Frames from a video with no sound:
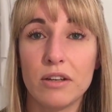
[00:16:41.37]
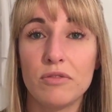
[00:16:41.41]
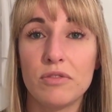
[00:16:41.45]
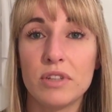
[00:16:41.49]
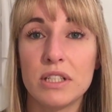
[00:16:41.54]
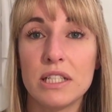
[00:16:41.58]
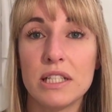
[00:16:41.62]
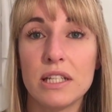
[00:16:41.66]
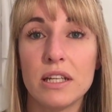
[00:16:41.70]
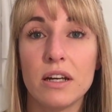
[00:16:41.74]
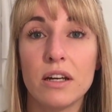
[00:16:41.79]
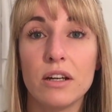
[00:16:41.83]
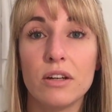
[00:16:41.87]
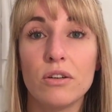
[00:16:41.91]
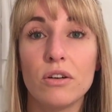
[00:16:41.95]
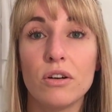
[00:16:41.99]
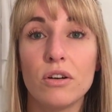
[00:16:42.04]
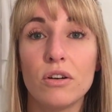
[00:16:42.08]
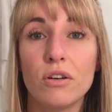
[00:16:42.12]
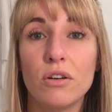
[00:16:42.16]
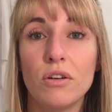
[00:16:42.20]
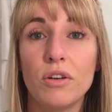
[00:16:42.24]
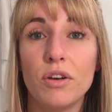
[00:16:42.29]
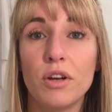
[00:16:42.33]
a video
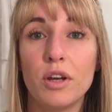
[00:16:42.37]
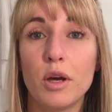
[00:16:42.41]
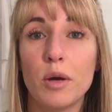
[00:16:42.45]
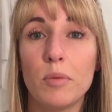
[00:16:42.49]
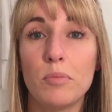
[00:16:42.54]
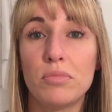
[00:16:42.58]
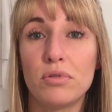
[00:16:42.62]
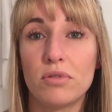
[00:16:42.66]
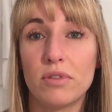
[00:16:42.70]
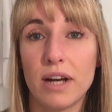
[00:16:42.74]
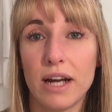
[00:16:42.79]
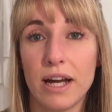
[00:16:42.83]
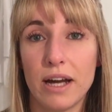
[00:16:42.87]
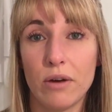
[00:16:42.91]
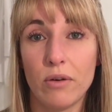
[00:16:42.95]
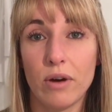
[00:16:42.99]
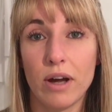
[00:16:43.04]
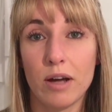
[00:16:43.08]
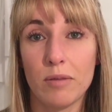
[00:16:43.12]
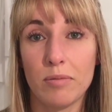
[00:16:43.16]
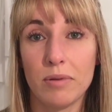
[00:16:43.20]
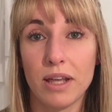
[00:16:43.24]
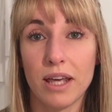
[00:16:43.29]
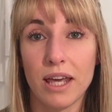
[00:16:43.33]
on brow
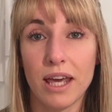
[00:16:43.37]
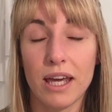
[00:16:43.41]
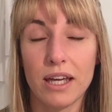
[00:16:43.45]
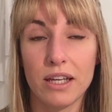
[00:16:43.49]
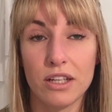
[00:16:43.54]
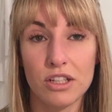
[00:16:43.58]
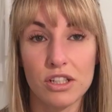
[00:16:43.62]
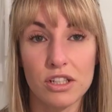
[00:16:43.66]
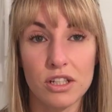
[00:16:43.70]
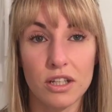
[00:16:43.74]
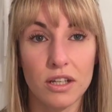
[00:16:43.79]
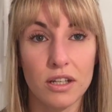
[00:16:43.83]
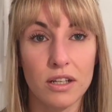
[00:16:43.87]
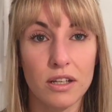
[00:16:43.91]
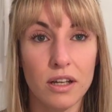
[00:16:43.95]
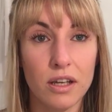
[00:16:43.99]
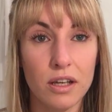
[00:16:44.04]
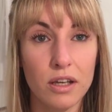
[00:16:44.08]
application.